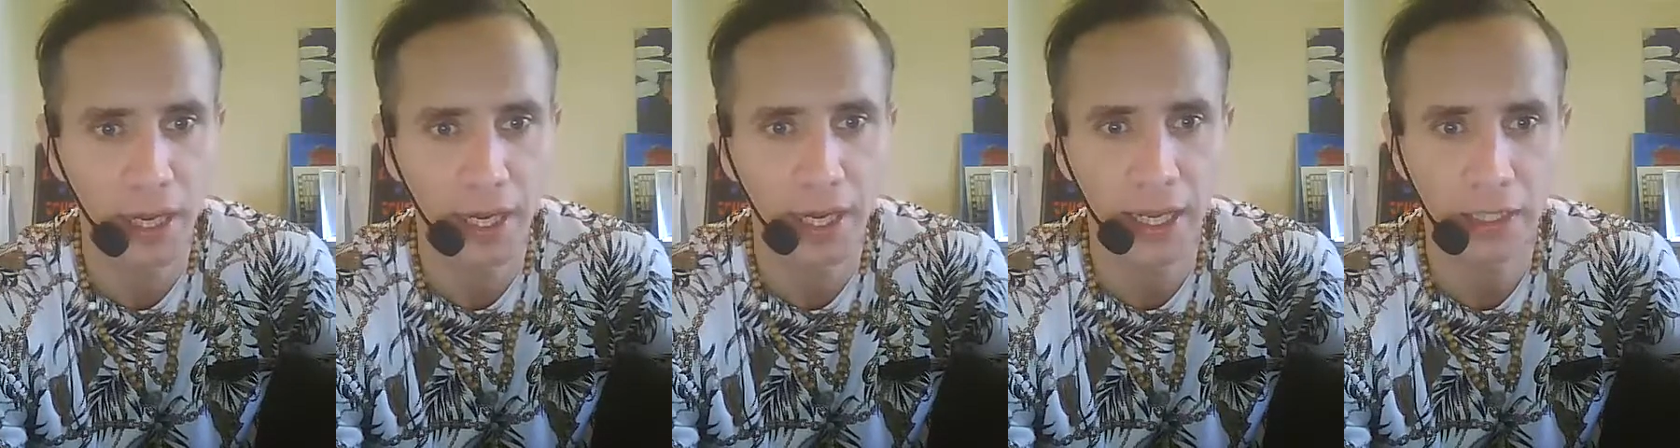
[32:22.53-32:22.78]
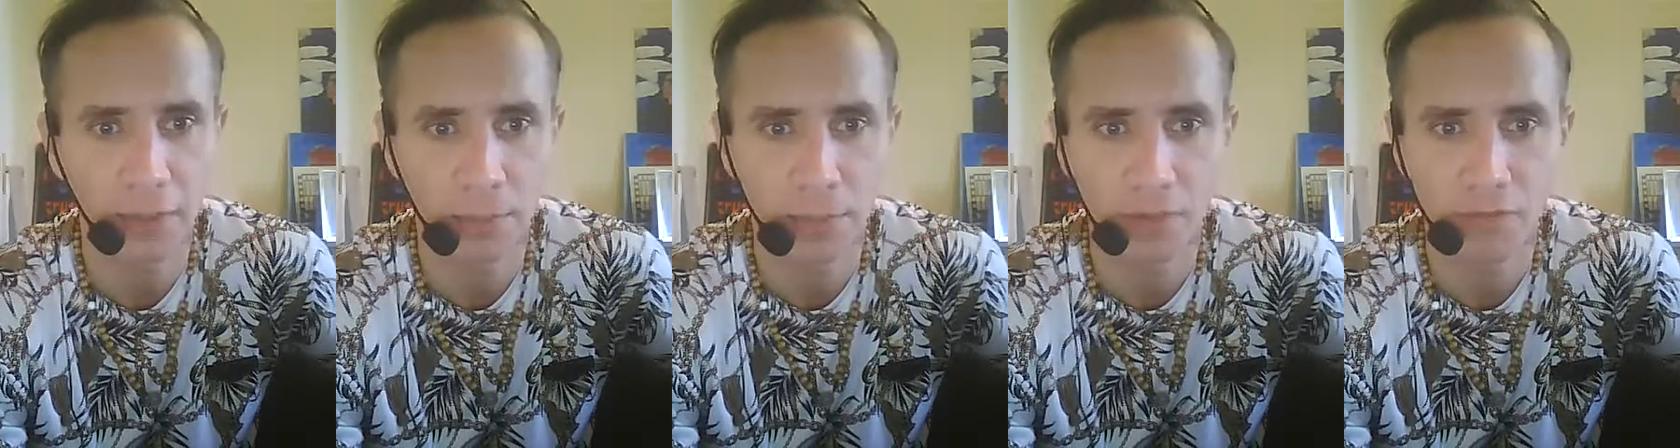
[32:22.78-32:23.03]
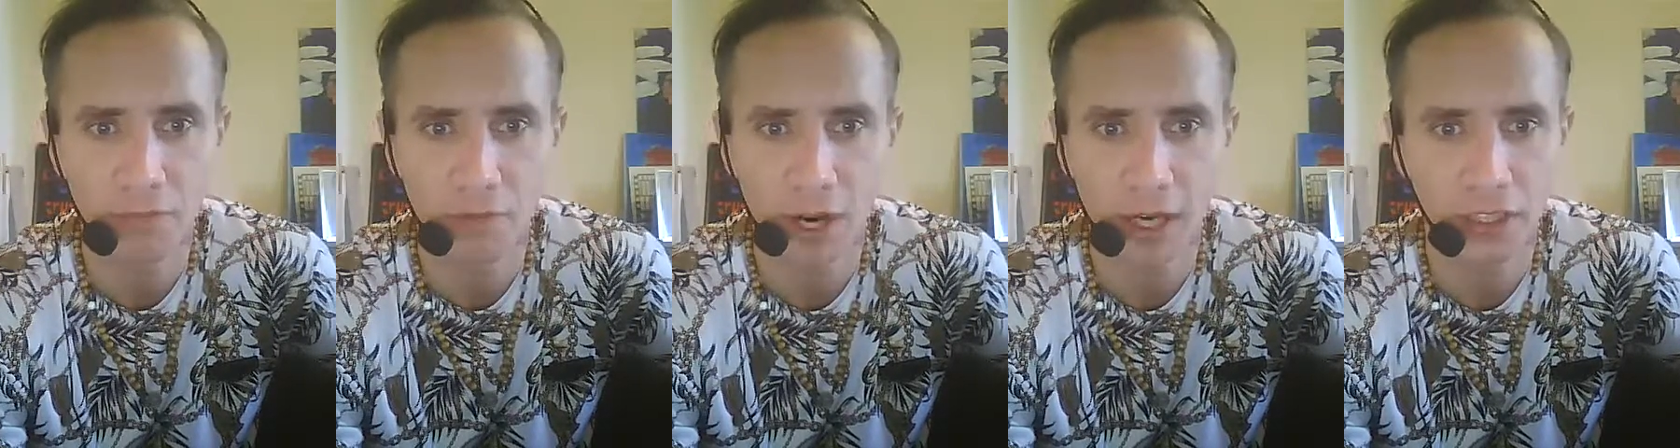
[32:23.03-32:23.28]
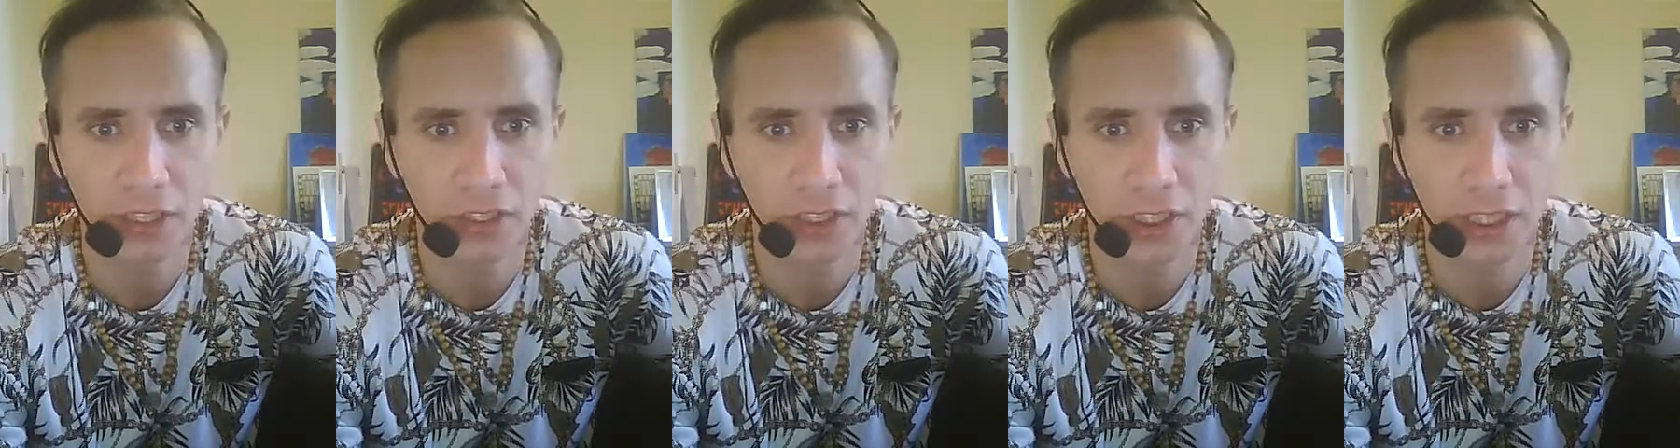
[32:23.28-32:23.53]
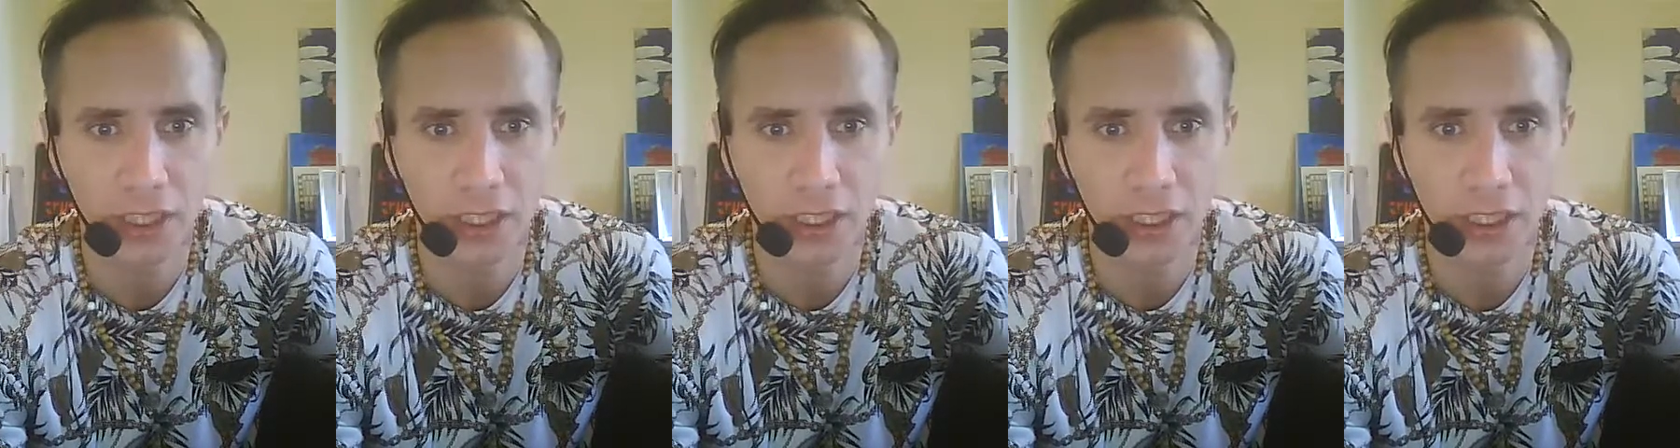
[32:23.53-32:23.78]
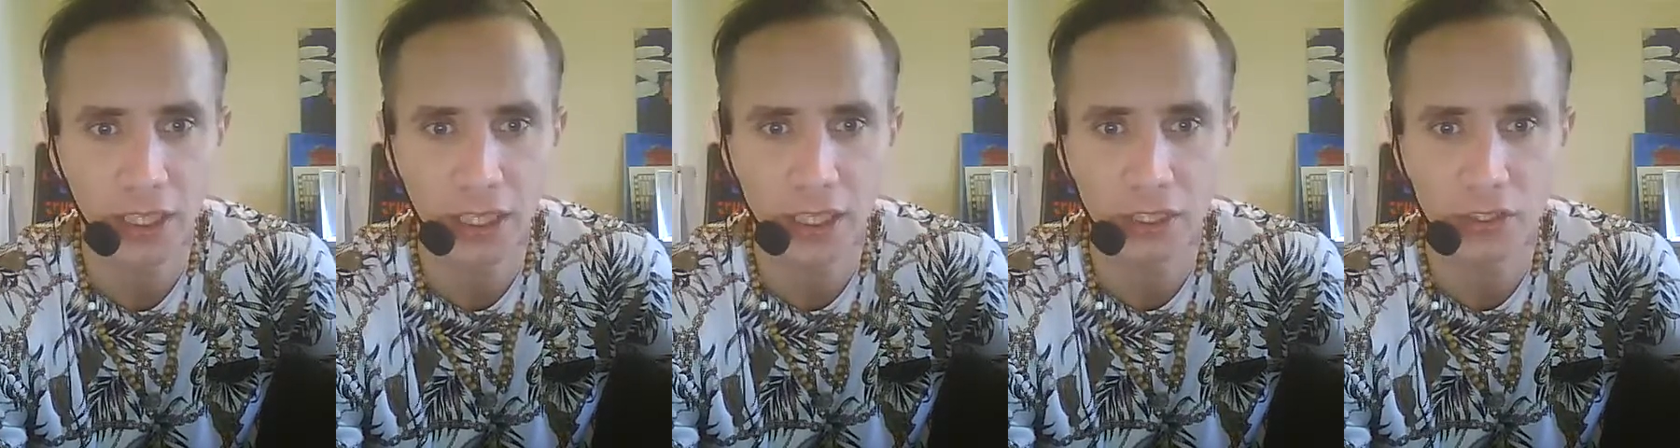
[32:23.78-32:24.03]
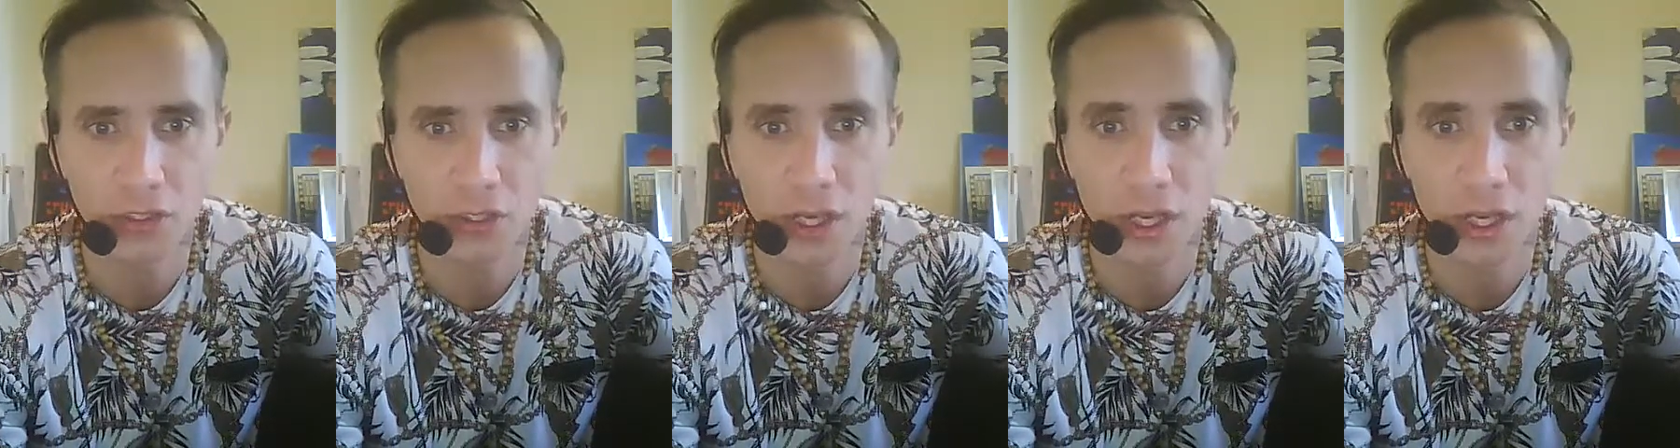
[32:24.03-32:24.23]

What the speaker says: and has been raised nearly in